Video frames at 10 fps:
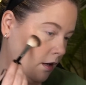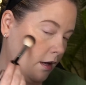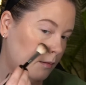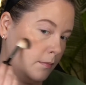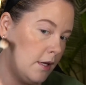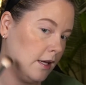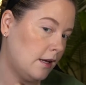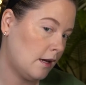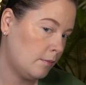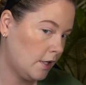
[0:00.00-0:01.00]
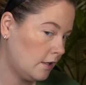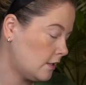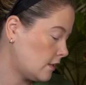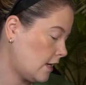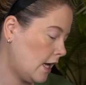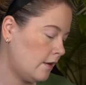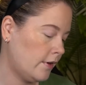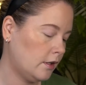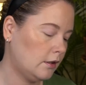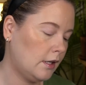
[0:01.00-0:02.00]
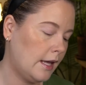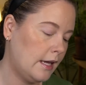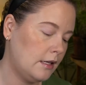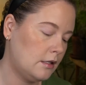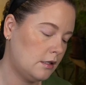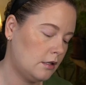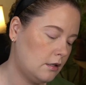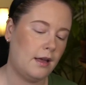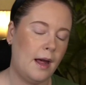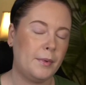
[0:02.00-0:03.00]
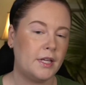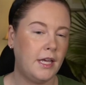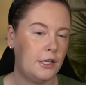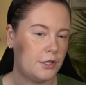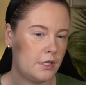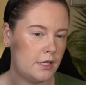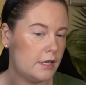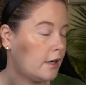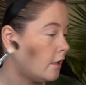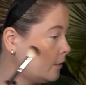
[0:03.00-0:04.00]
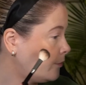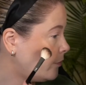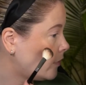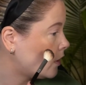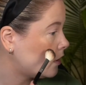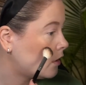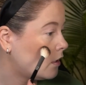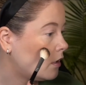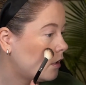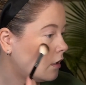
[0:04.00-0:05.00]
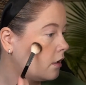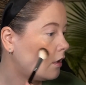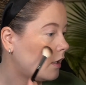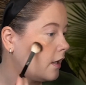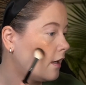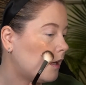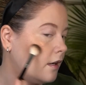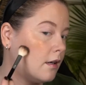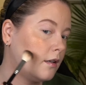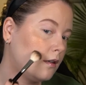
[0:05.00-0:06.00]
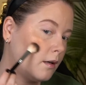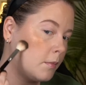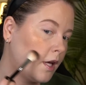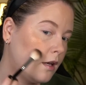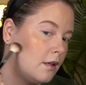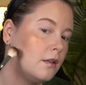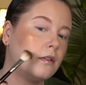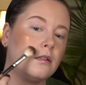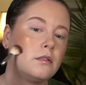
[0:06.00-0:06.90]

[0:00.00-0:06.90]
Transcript: on me. I mean, it's kind of a light application here. And I'm kind